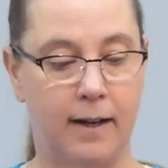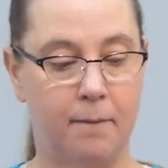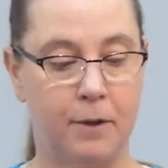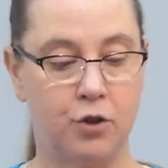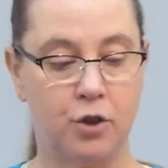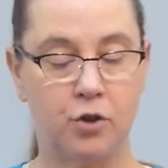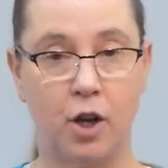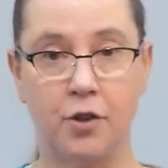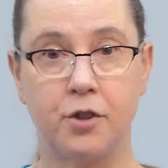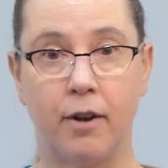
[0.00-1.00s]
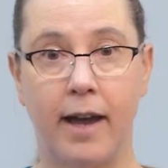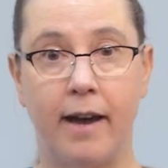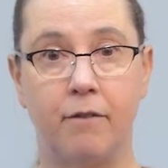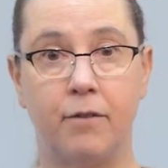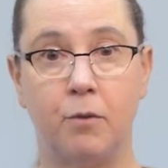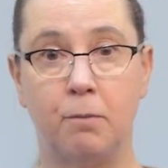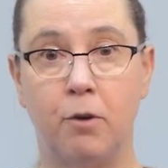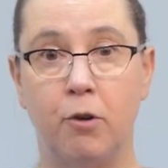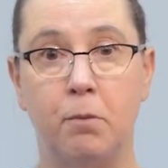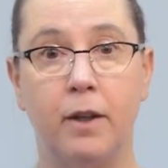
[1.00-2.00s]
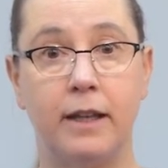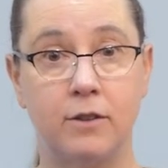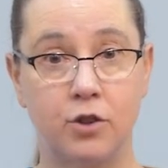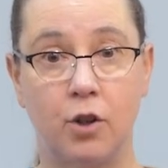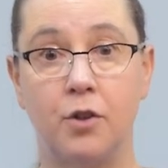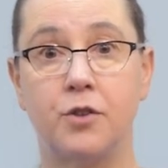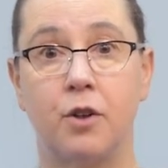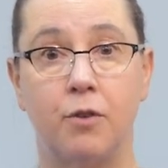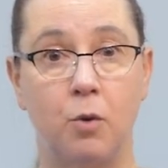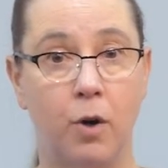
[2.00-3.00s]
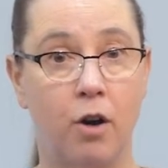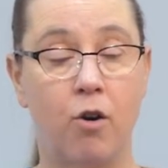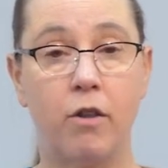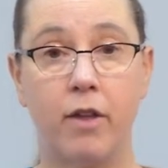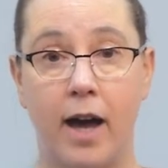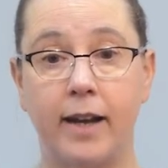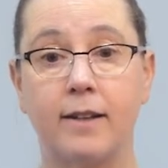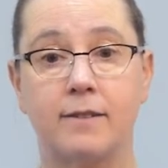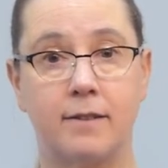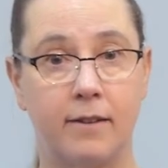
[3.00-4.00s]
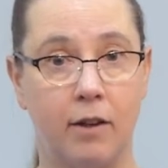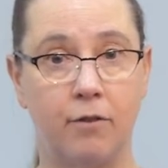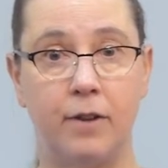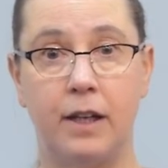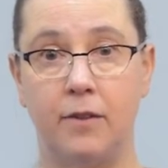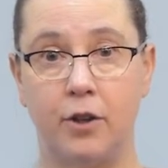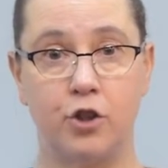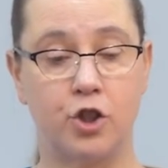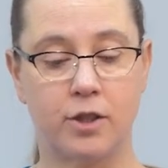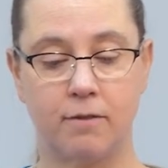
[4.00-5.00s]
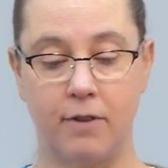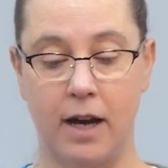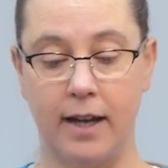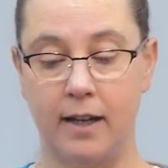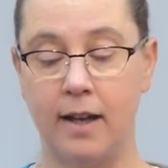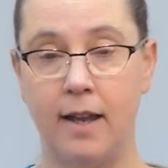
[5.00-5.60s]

The shoes also have removable insoles, so if you wear orthotics, they'll fit in there just fine.